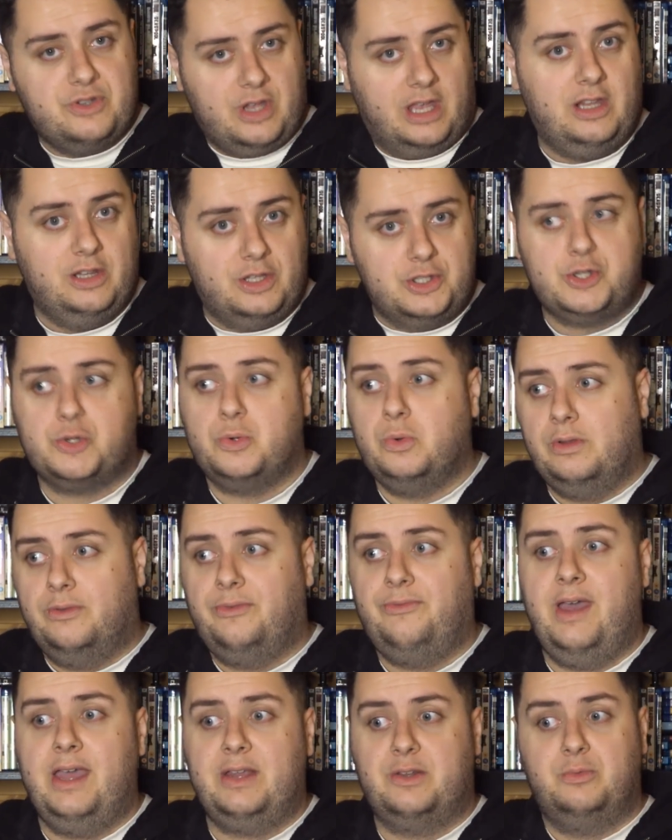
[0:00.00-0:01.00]
psychological
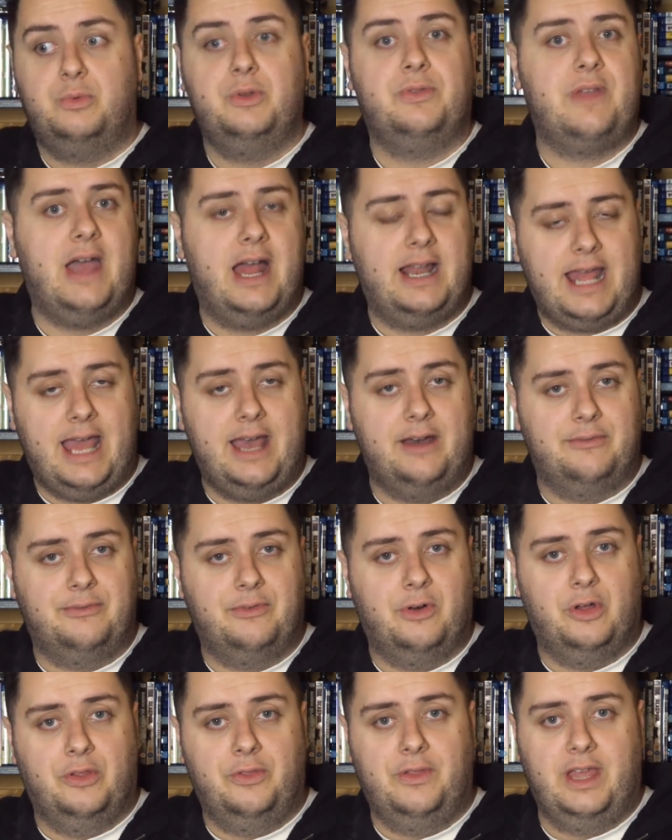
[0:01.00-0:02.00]
effect would that
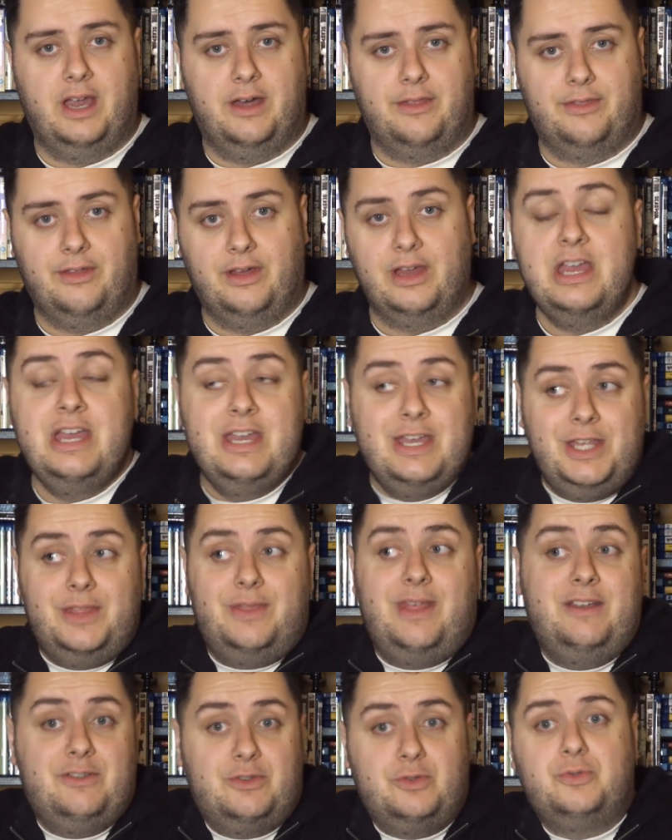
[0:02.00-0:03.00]
have on the other?
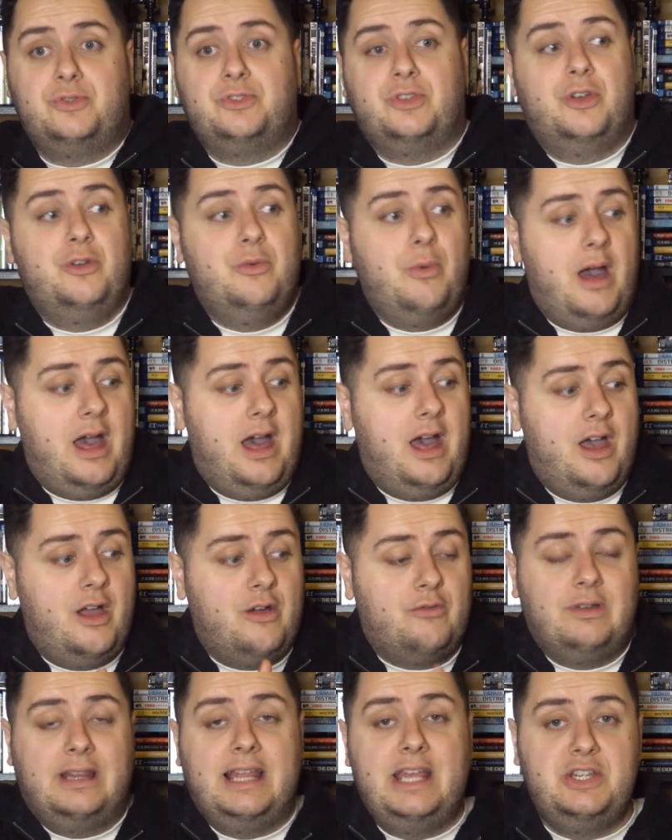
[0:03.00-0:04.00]
There's also
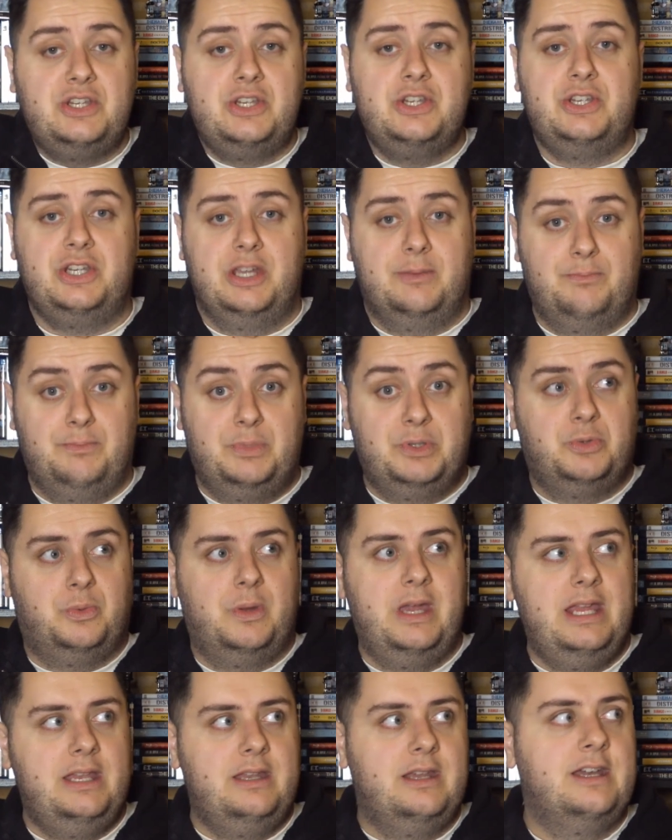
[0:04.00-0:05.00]
a relationship
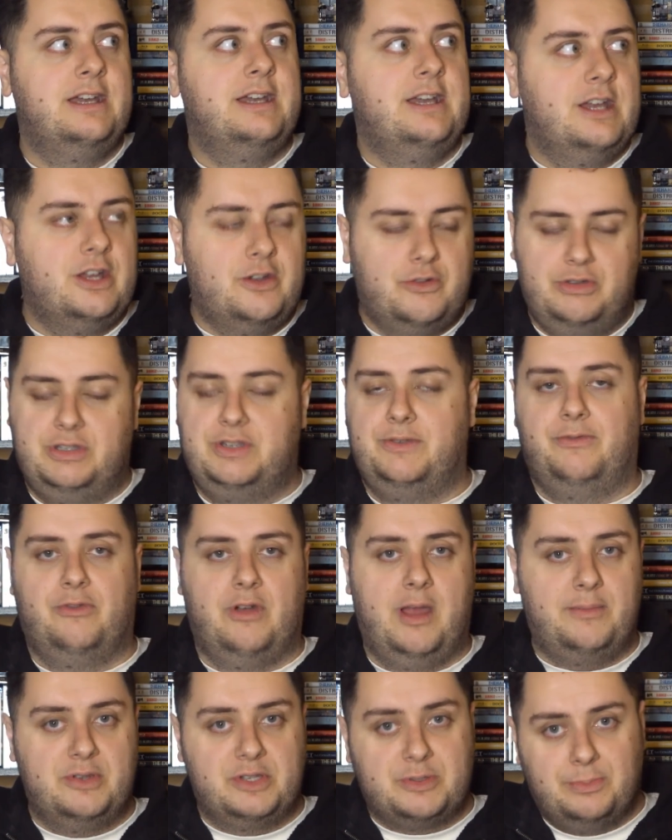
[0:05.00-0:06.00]
between
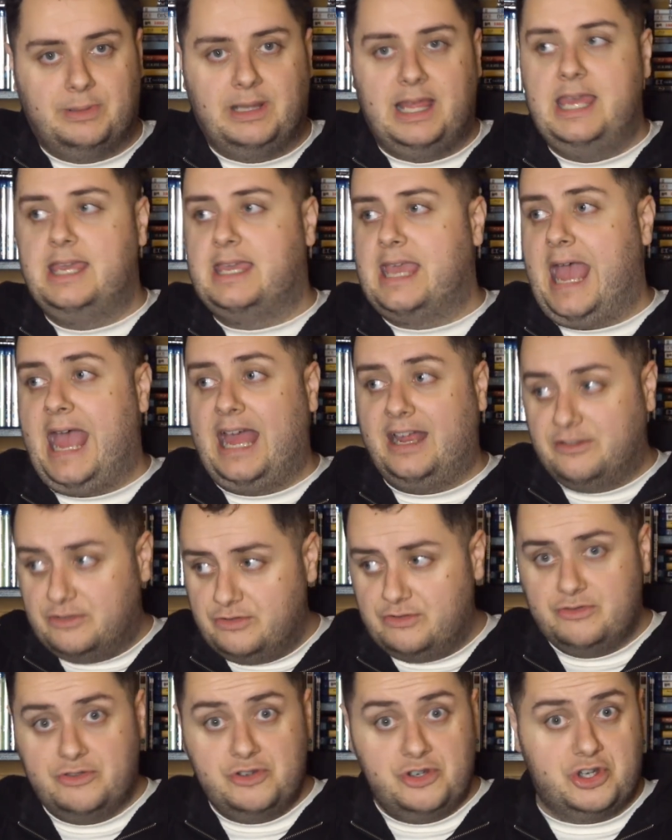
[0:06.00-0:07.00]
Christopher Abbott's Blake
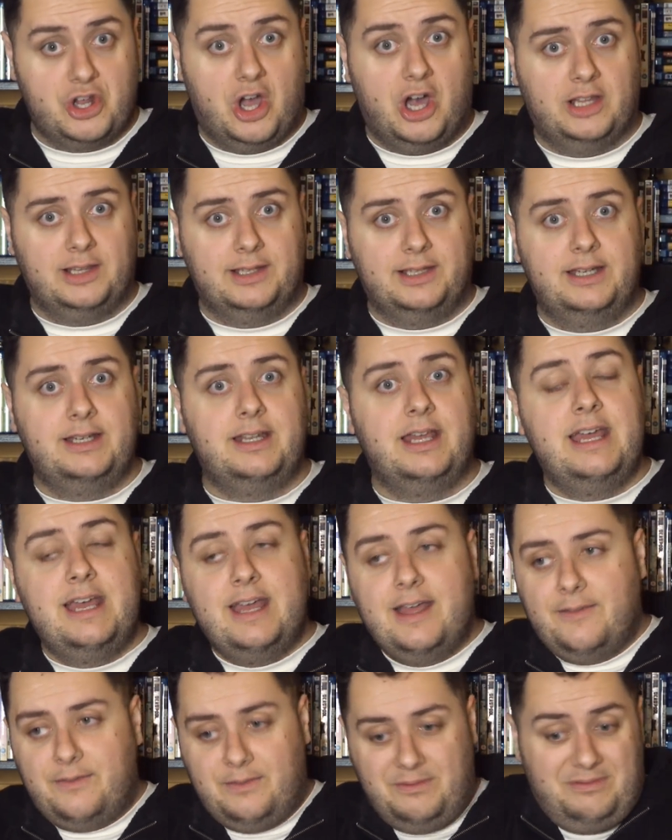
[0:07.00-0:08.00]
and Charlotte.
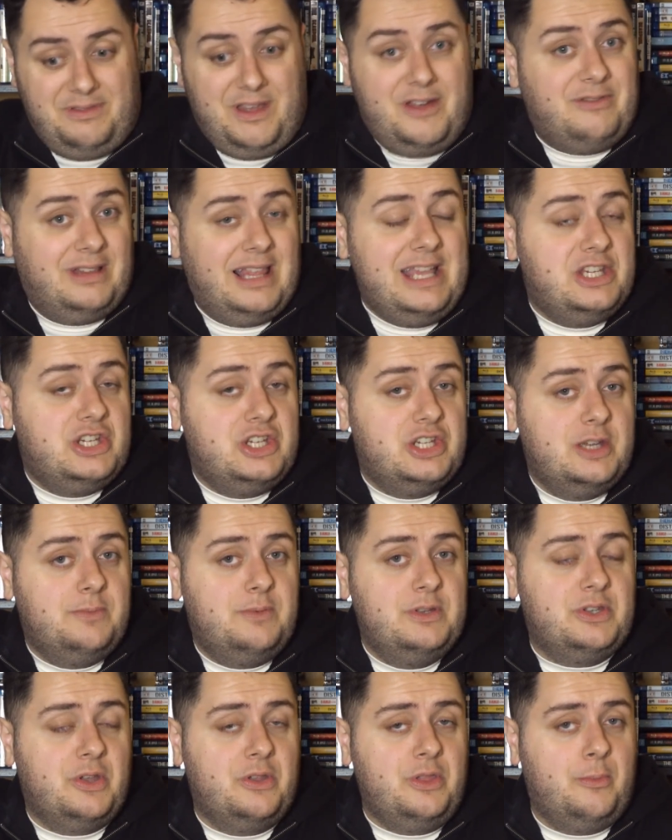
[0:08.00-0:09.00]
Their
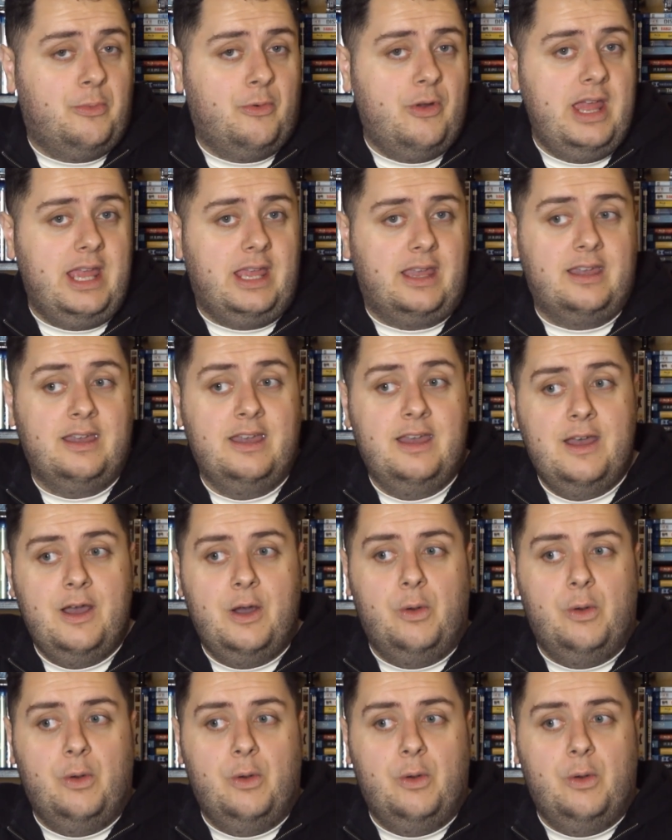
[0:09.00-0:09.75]
relationship is on the brink.